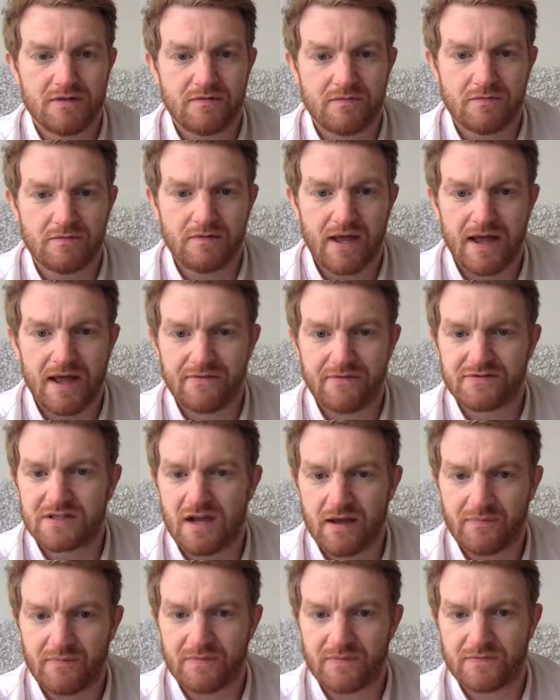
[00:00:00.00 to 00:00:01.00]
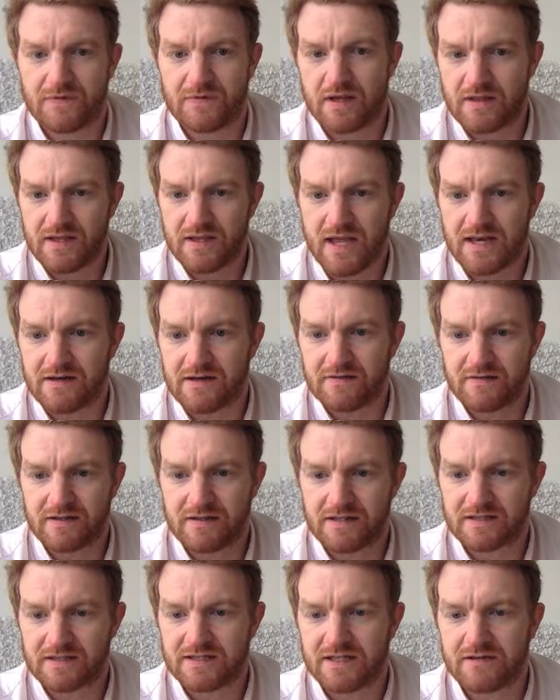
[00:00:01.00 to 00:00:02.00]
have time in the end of
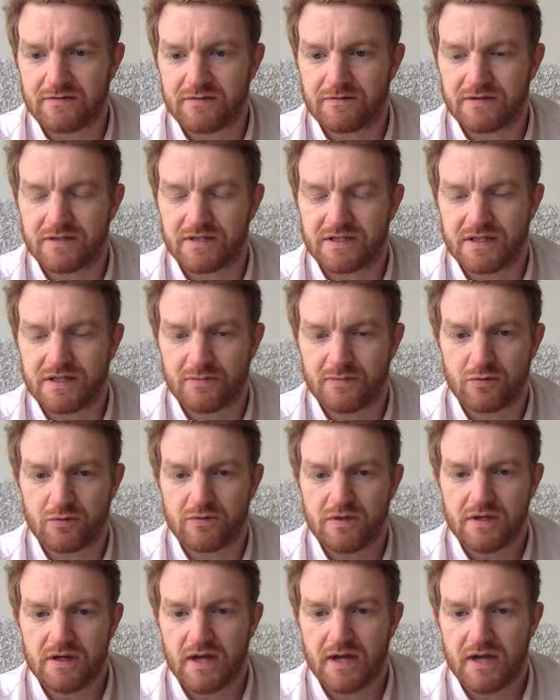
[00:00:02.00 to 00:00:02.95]
the single and the double,